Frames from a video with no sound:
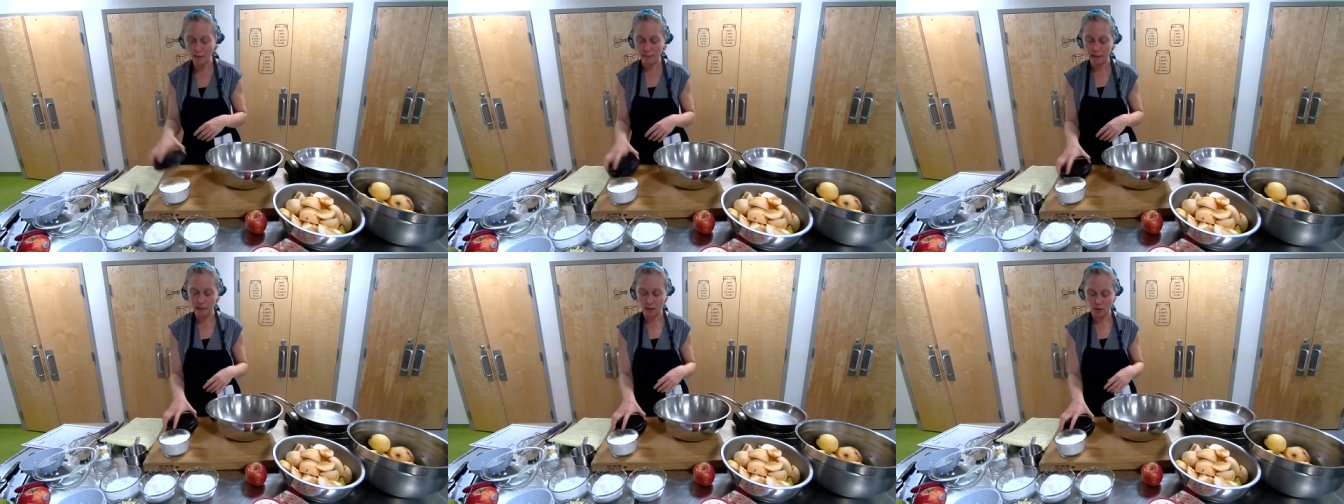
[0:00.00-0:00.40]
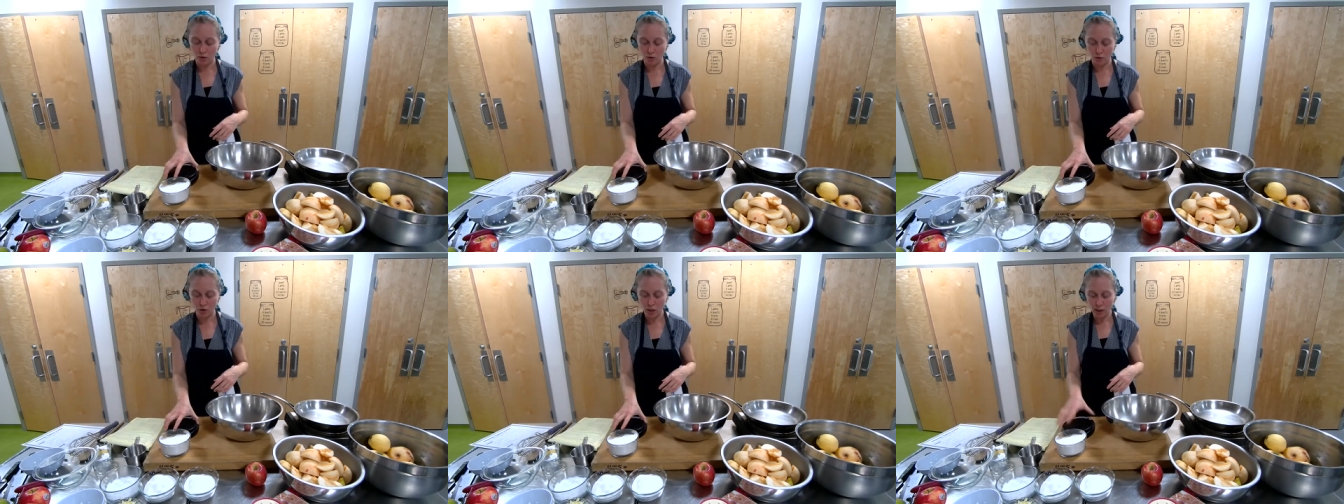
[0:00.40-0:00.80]
is
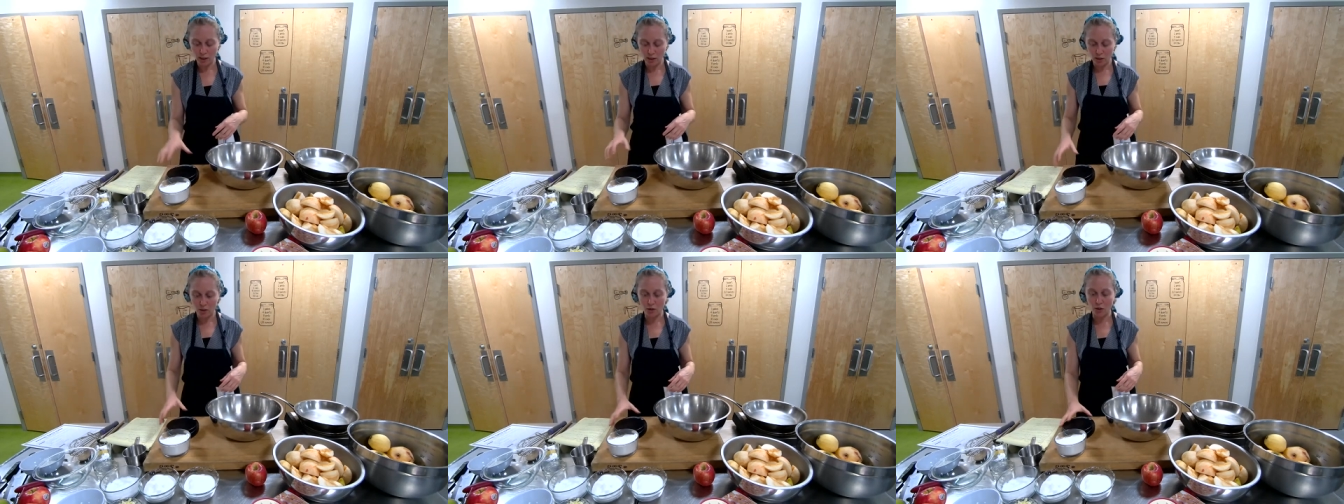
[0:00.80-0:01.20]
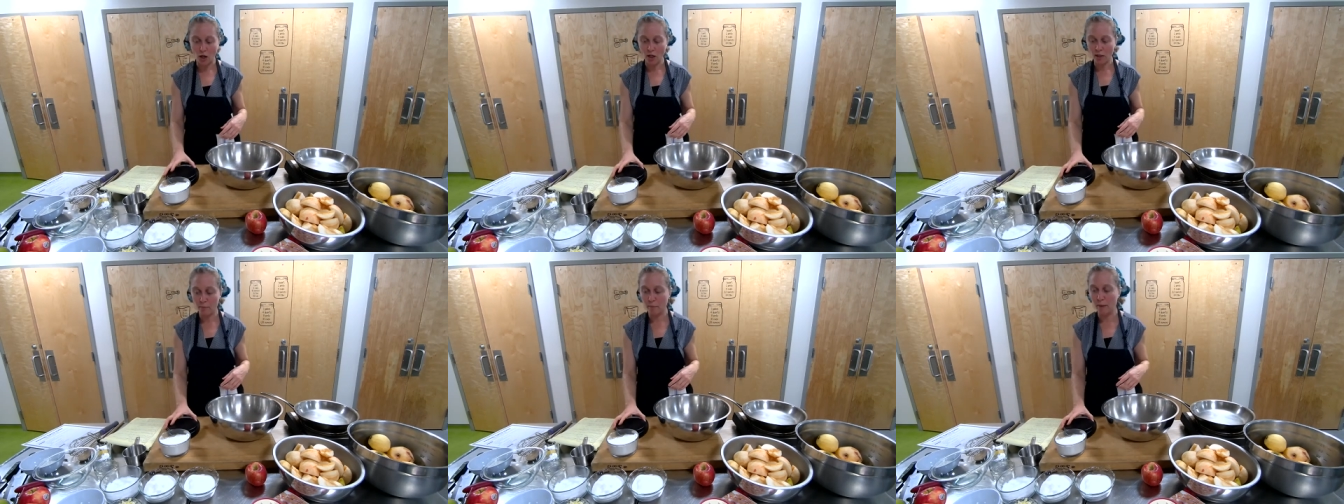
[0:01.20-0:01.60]
to just
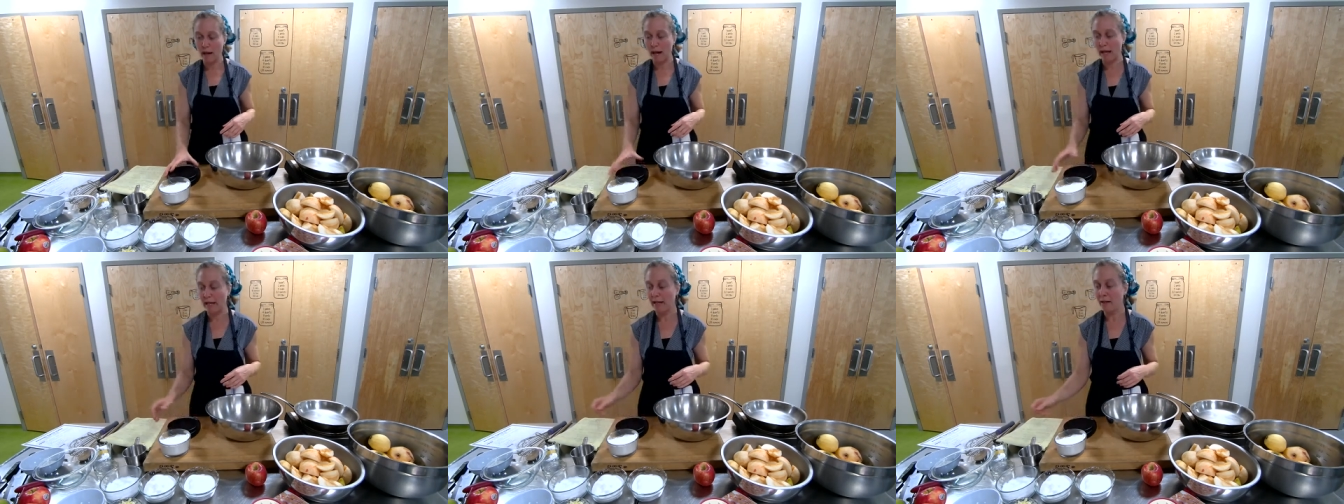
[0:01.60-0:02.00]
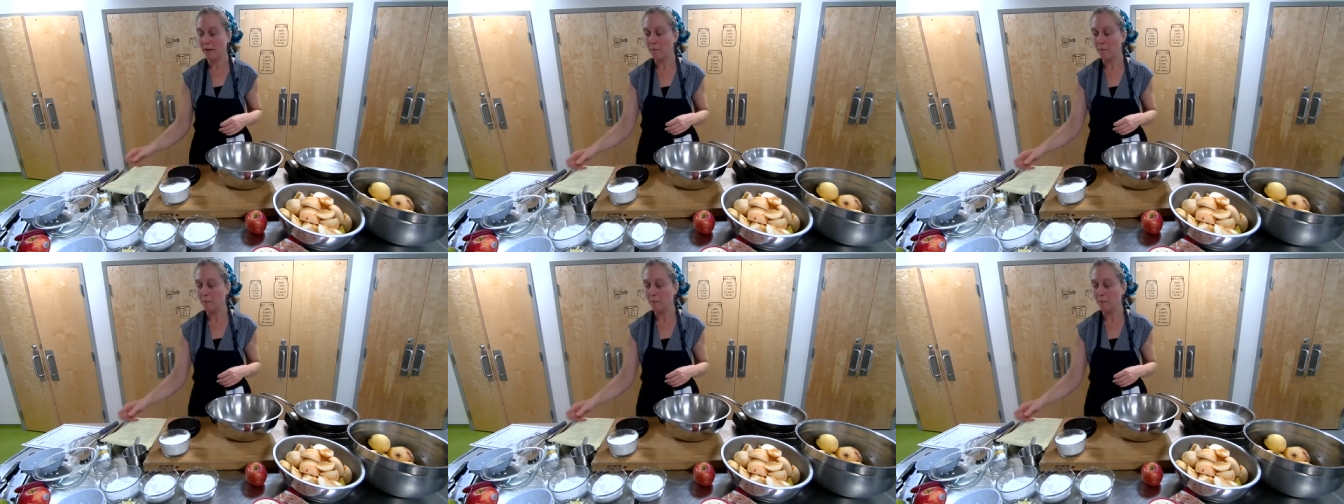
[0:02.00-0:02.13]
start by